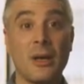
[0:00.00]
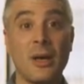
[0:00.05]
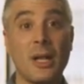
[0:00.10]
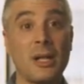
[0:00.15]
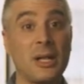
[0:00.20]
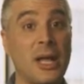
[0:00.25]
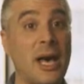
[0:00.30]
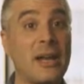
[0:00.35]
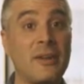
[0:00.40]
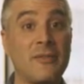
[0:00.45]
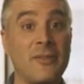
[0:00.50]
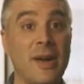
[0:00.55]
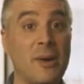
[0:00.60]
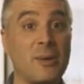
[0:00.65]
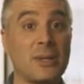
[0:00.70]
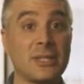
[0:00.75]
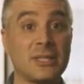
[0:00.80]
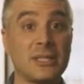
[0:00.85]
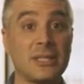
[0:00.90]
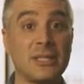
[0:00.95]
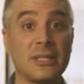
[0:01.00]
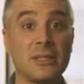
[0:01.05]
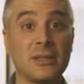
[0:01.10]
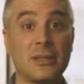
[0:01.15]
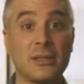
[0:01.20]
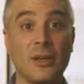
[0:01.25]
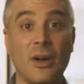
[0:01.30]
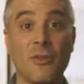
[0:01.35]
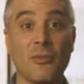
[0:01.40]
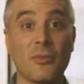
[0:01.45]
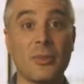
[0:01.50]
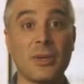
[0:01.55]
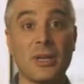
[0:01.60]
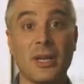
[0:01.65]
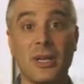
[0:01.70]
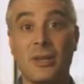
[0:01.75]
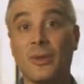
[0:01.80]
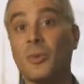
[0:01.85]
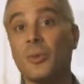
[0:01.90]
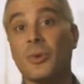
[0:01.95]
a lot of how I see government
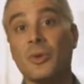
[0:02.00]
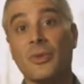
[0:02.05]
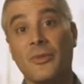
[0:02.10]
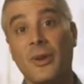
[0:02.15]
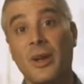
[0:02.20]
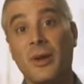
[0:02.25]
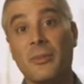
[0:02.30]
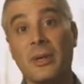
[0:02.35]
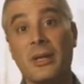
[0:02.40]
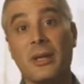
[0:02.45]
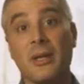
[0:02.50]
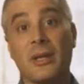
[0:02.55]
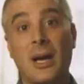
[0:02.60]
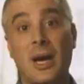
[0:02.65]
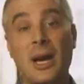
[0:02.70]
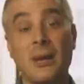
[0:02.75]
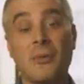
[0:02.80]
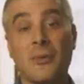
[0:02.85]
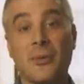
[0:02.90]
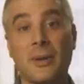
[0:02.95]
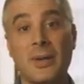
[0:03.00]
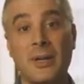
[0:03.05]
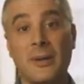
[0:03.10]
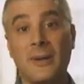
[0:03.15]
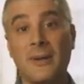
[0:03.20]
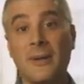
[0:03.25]
and the world around me operate.